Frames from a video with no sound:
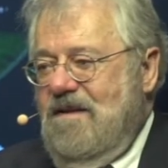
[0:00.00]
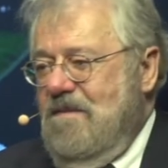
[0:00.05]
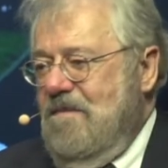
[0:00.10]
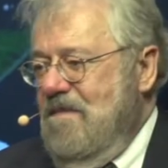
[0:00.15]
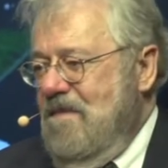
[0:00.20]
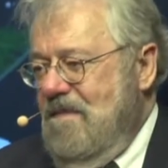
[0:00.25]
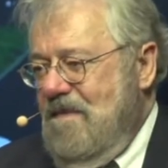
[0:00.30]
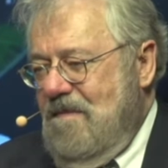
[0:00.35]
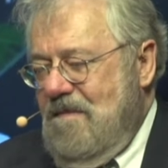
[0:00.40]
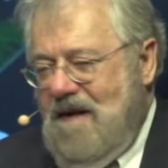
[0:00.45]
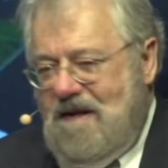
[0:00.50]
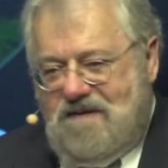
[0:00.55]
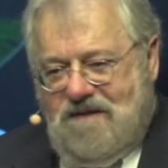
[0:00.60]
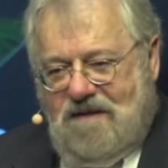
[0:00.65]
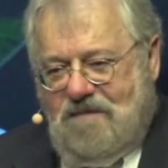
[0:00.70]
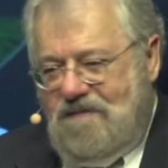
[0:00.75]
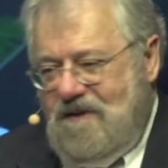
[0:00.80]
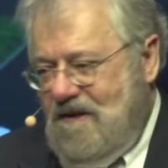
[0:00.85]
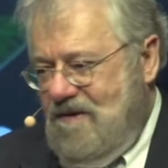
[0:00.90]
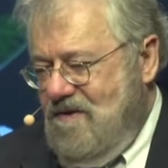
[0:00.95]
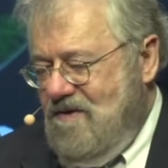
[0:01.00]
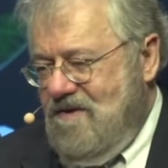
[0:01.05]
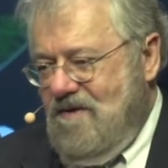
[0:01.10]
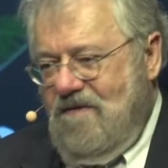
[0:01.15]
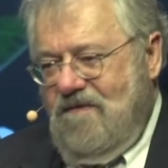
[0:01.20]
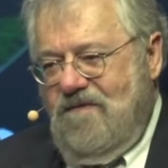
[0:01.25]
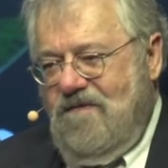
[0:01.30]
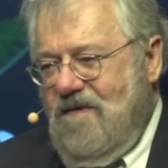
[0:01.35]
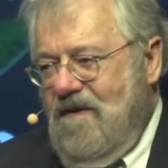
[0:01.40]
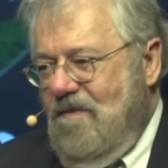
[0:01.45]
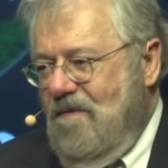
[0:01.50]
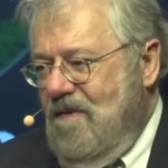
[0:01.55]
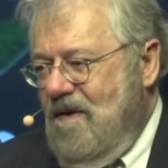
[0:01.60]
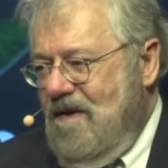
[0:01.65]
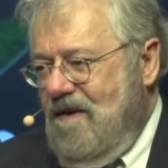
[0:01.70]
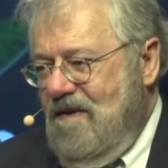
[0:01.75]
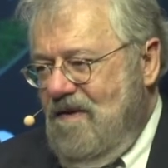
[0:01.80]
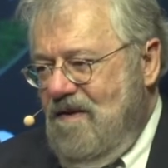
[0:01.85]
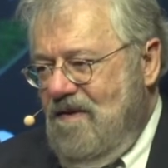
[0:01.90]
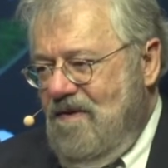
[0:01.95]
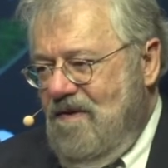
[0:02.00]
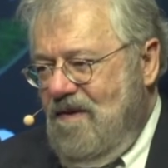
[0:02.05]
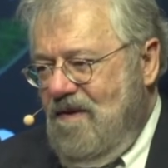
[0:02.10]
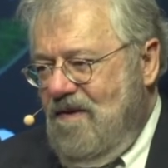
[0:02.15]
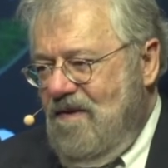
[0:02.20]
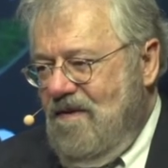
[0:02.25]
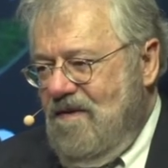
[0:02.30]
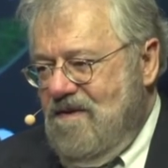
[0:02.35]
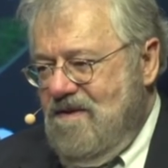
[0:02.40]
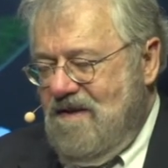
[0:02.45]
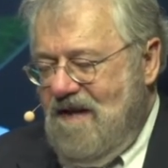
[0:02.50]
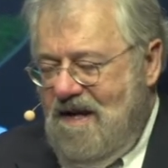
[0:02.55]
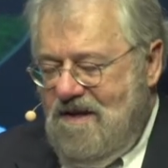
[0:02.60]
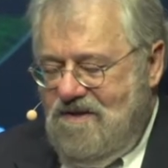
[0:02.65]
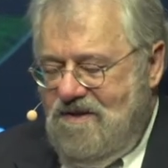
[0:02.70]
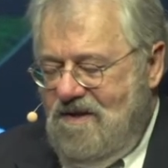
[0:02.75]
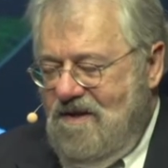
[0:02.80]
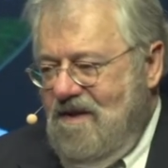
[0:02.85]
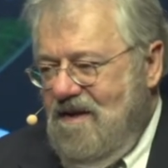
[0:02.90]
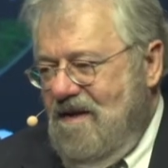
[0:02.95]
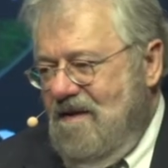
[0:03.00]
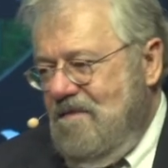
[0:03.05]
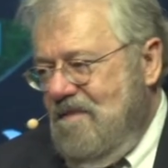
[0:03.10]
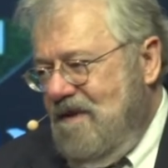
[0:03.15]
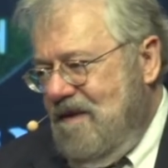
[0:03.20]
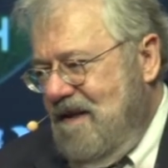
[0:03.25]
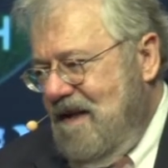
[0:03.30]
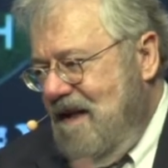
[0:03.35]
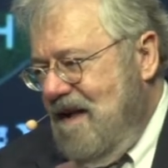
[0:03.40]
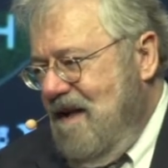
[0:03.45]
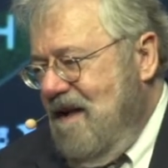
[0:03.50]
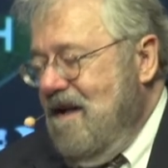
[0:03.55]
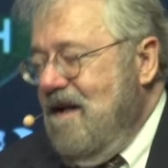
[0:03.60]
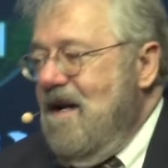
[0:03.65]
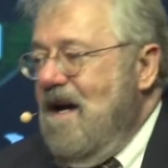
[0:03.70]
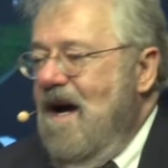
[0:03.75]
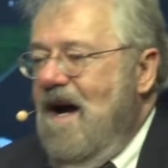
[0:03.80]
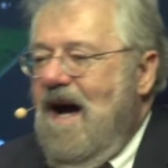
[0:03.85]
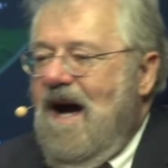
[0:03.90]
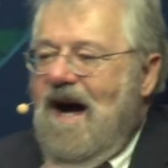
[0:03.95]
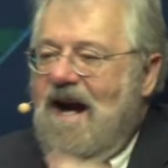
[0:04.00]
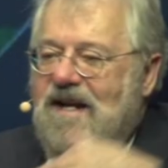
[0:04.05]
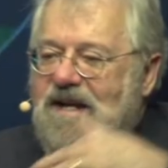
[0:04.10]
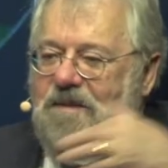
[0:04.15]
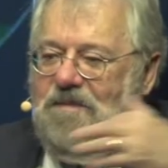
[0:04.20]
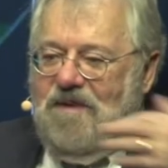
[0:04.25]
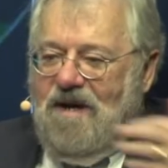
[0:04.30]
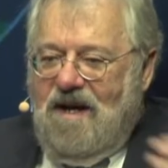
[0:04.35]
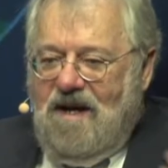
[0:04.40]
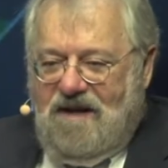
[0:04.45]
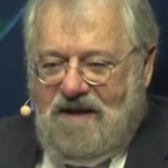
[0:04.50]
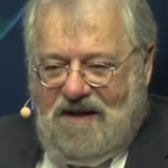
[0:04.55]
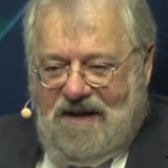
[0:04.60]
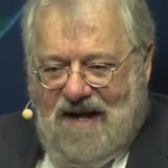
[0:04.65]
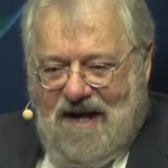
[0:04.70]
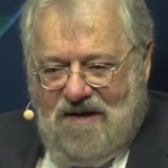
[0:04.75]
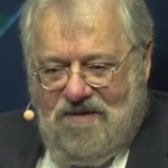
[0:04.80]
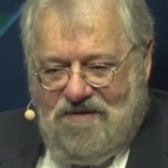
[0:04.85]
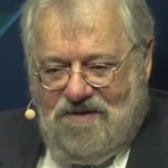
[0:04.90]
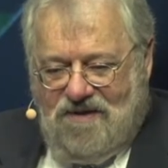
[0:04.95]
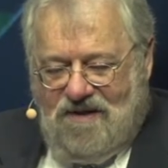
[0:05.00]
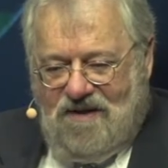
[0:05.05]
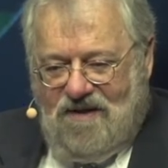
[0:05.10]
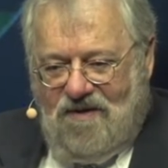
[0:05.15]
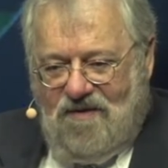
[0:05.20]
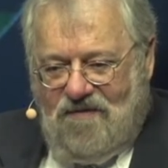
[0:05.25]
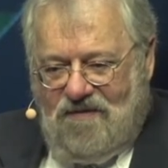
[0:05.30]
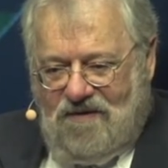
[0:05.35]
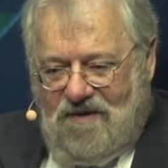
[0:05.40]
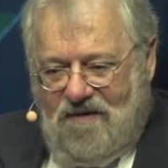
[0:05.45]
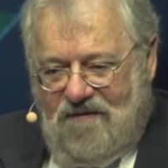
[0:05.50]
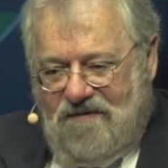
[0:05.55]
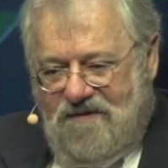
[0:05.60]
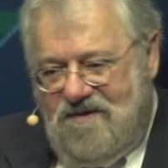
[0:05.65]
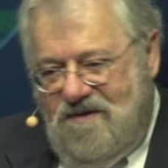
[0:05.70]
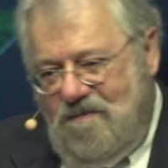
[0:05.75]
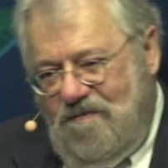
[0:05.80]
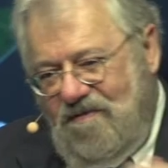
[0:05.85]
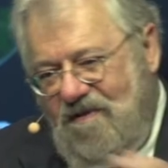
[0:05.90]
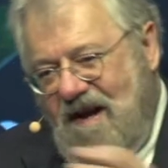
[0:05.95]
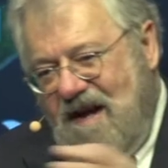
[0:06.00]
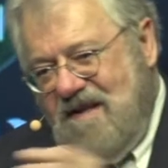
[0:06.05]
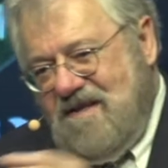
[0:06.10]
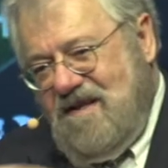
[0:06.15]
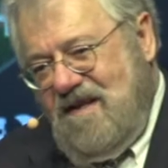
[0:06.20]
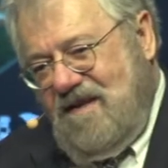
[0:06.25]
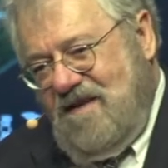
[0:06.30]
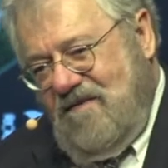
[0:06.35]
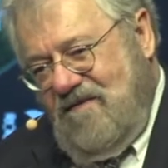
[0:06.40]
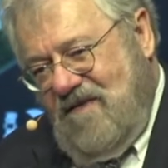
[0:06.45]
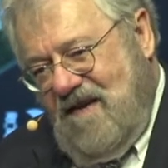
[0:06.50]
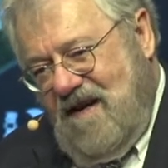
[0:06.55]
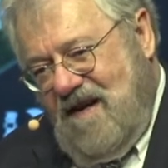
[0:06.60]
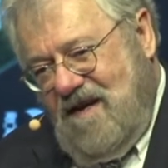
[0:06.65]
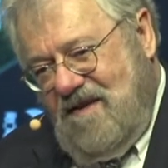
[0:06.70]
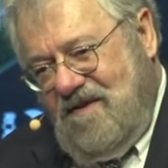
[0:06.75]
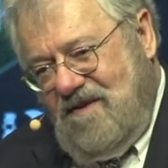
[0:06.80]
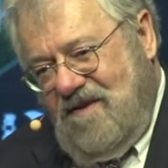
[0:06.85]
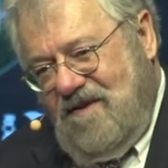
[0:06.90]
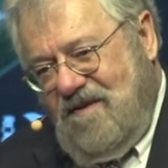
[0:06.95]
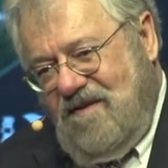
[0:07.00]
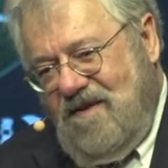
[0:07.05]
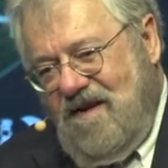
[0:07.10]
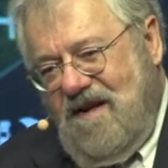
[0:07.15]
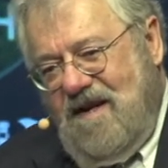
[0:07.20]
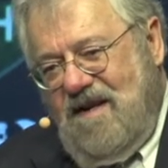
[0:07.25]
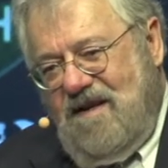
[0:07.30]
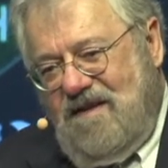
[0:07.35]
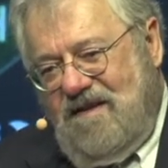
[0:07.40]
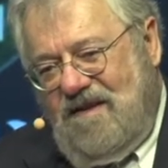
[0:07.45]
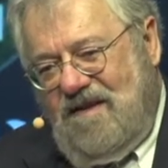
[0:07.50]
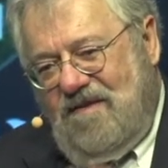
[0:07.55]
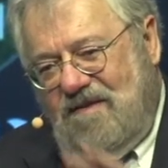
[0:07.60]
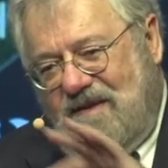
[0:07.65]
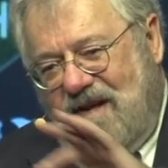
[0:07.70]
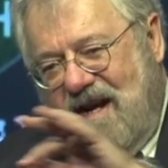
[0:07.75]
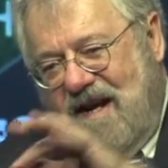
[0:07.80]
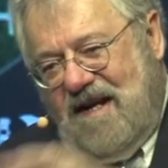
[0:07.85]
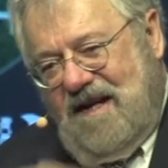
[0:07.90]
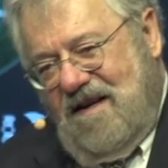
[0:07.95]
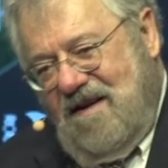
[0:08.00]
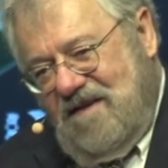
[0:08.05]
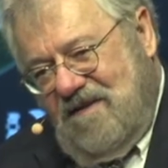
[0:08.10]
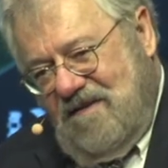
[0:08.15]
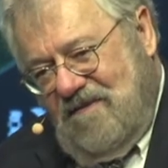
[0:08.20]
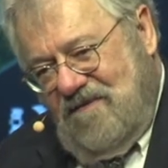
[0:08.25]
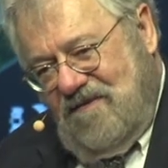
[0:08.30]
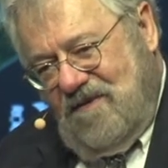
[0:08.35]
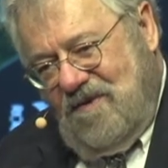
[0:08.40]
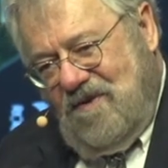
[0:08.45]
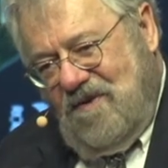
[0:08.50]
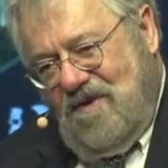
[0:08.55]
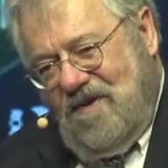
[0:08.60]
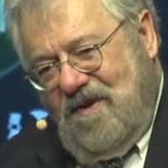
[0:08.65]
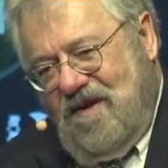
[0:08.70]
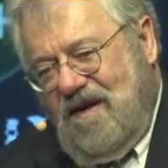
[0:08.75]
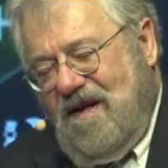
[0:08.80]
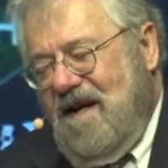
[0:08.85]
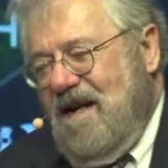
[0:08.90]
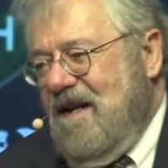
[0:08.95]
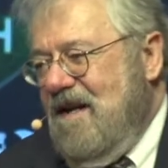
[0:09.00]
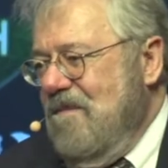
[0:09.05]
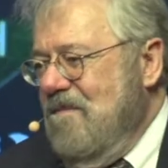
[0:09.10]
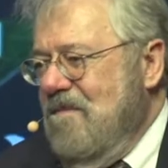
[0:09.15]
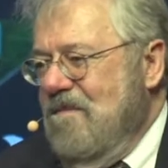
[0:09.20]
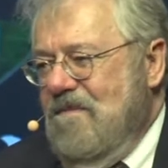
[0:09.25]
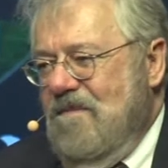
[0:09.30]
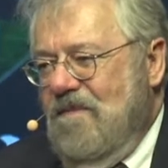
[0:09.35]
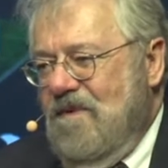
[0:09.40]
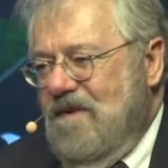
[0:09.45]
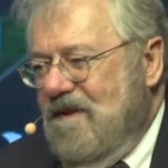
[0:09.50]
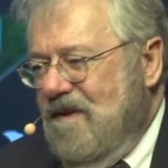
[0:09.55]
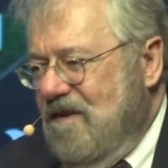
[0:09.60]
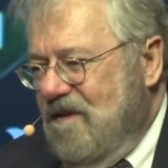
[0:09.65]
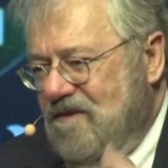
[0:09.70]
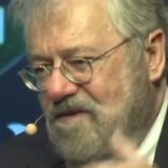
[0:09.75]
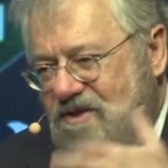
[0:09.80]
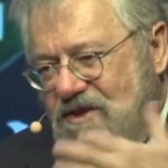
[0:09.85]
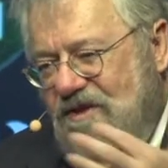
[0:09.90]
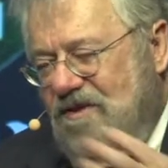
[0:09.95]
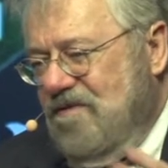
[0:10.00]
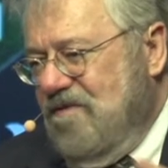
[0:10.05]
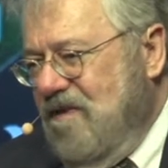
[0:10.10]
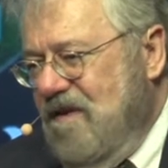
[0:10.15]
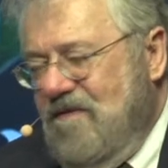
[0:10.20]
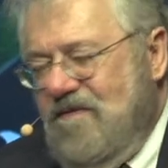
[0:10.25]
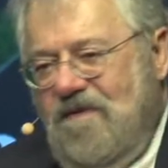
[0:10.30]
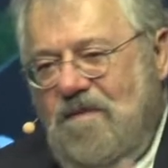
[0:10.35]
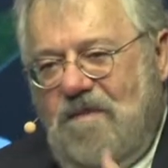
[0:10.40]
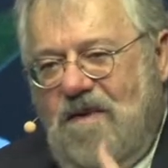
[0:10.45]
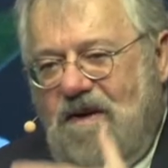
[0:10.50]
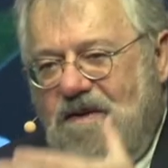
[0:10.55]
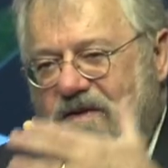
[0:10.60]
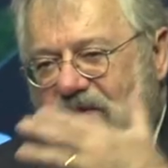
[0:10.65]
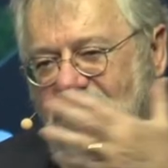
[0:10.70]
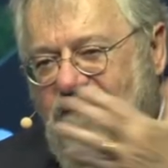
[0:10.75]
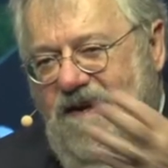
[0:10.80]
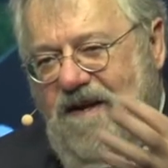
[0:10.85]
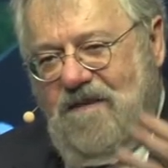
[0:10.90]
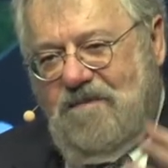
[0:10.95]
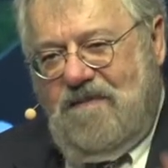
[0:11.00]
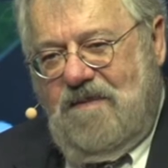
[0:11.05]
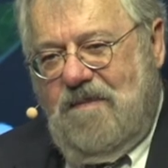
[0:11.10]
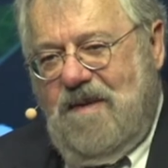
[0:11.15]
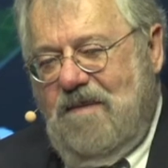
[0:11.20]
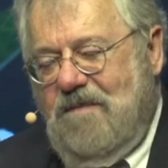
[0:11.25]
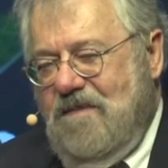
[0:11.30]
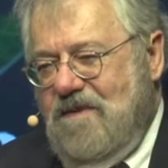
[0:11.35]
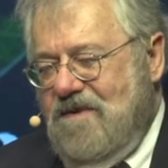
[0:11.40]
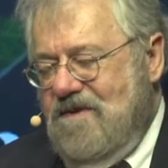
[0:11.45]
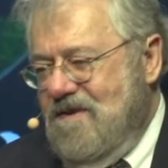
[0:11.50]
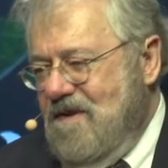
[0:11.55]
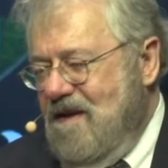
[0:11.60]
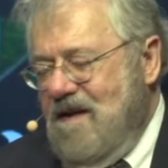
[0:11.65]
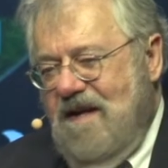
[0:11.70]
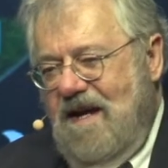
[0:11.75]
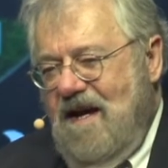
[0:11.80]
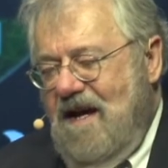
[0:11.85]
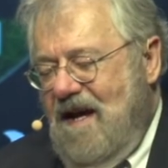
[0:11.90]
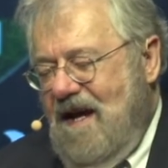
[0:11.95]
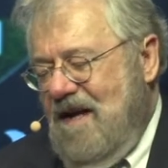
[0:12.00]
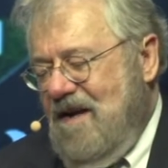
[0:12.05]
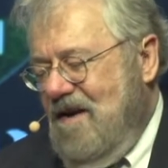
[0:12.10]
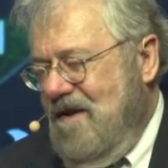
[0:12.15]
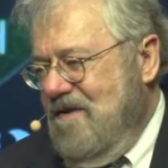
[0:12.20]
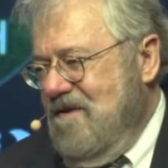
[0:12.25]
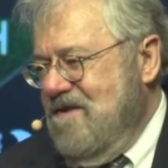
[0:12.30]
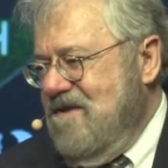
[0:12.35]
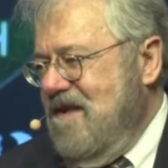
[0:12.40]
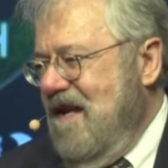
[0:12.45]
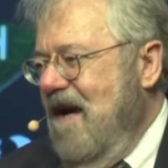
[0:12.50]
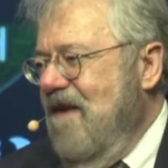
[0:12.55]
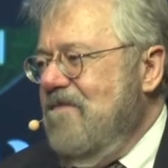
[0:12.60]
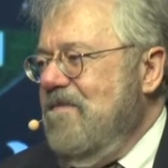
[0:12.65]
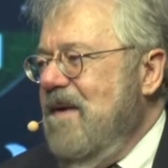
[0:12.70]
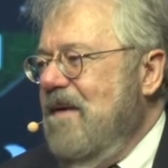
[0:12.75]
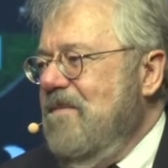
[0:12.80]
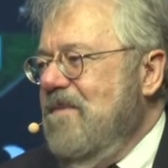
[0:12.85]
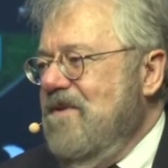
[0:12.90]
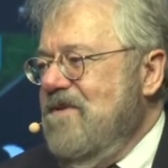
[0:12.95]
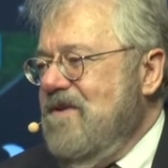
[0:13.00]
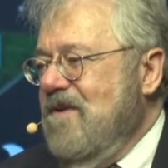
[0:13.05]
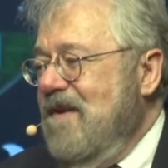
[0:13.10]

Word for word: you, you might have seen pictures of uh, one of the daughters, Sasha and Malia, hiding behind a couch in the Oval Office, surprising the father, you know, lying on the floor, him with little children from other family members and, and other staff members.